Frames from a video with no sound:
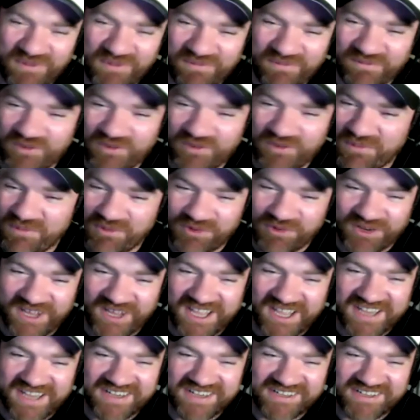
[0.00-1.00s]
football
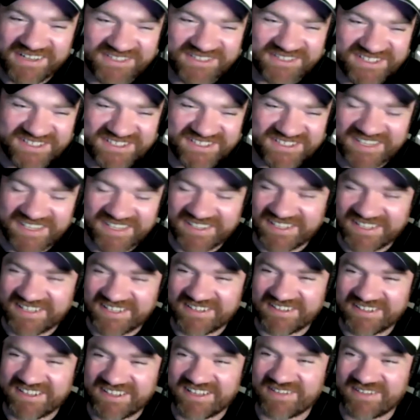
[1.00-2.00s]
related or just
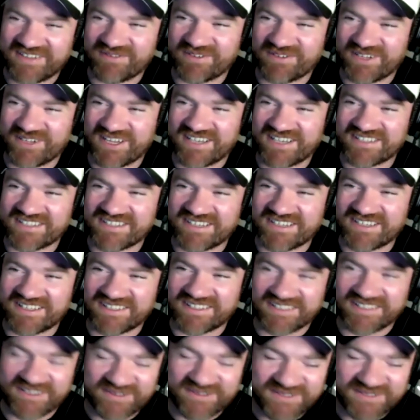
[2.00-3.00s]
anything related to
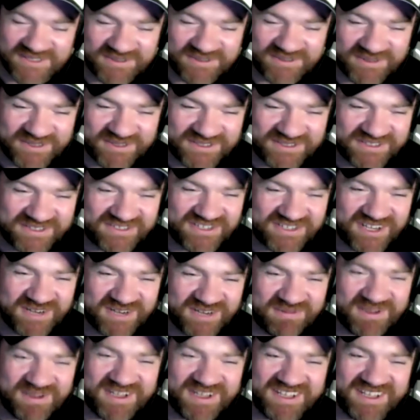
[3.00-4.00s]
anything else you want us to chat about,